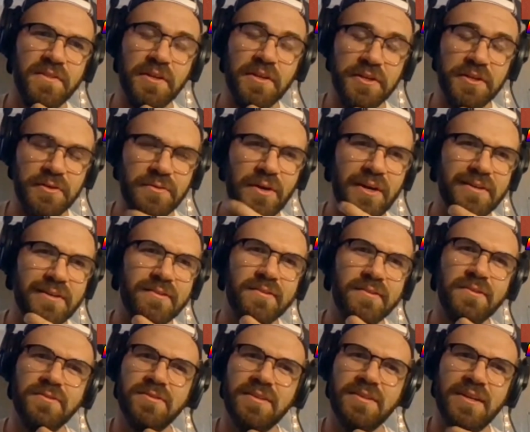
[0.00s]
The new Knocked
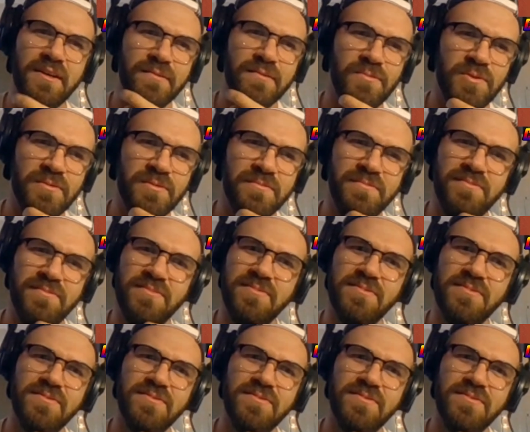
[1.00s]
Loose album.